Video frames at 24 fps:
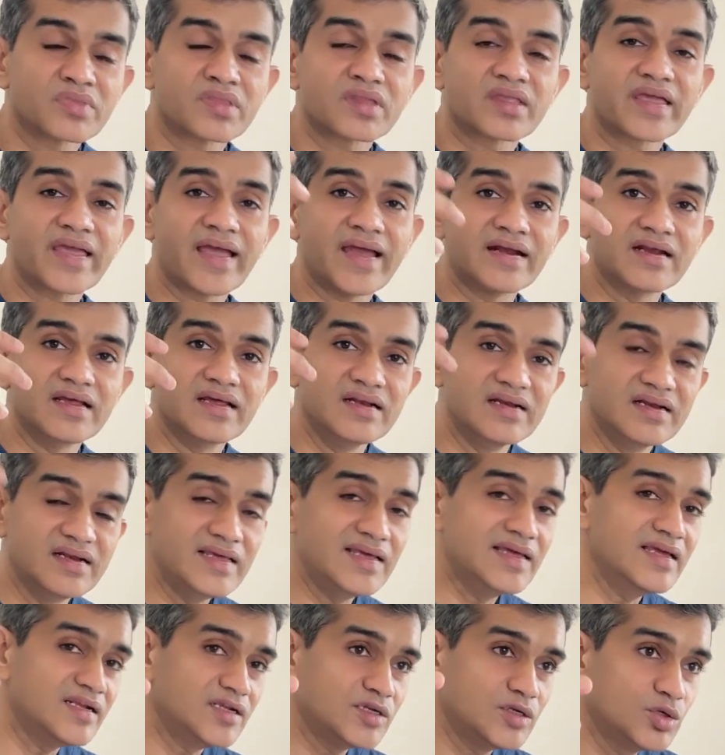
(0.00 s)
can
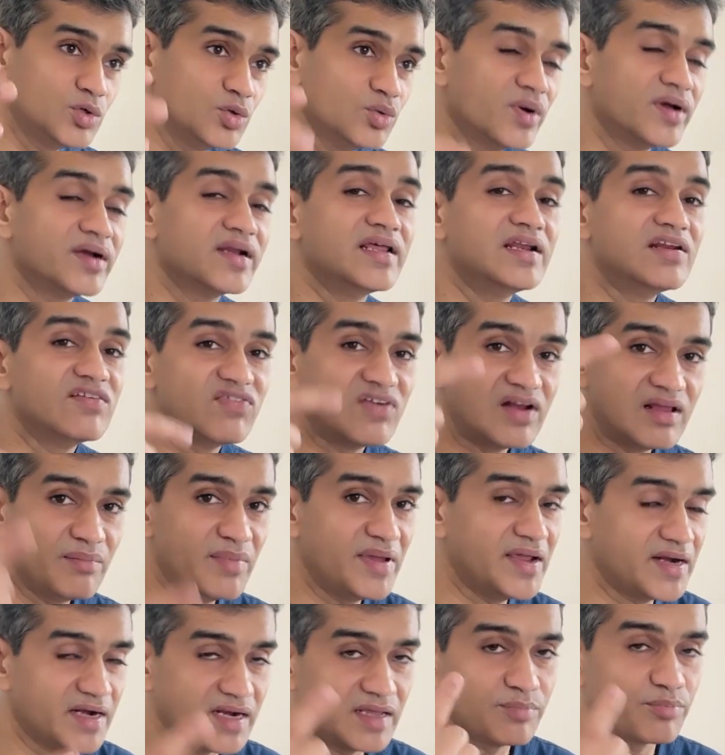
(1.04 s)
lead to an
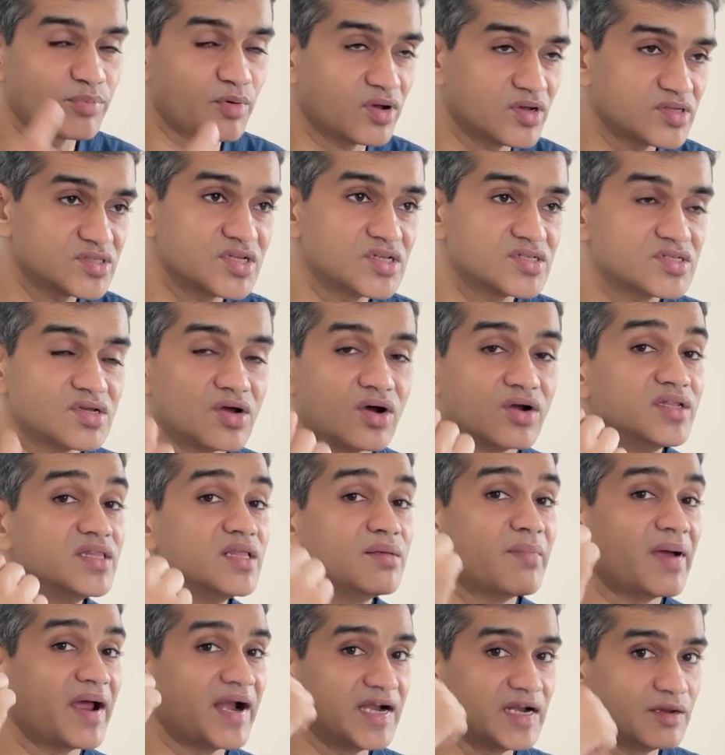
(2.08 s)
inflammatory process on the
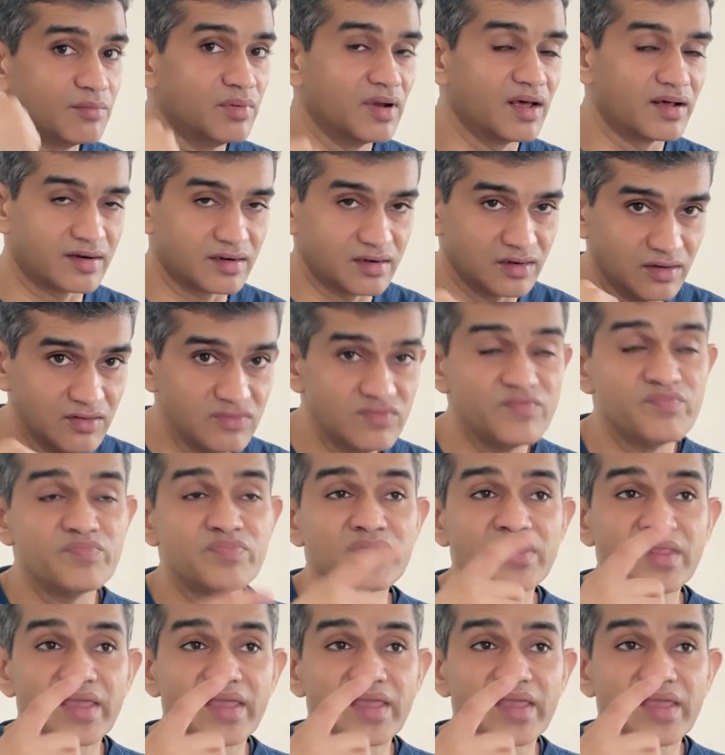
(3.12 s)
mandibular nerve,